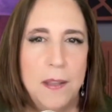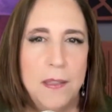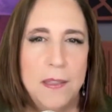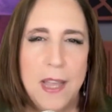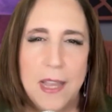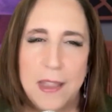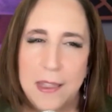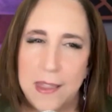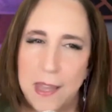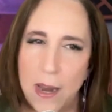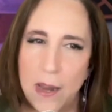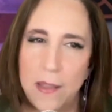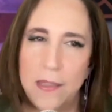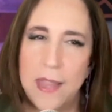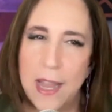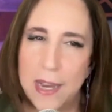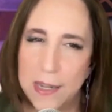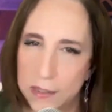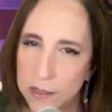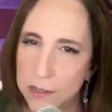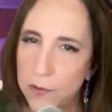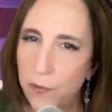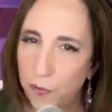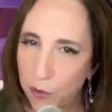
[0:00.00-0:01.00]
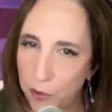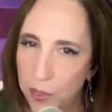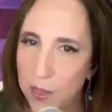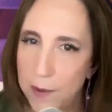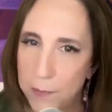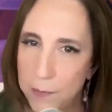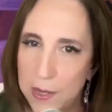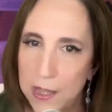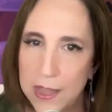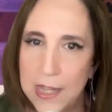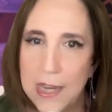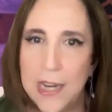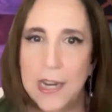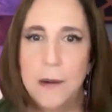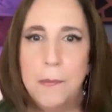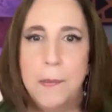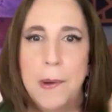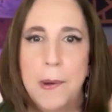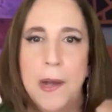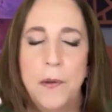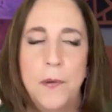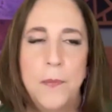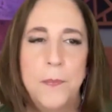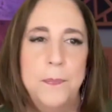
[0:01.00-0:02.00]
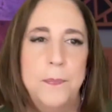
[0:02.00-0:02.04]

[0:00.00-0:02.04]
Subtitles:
that for them to think about.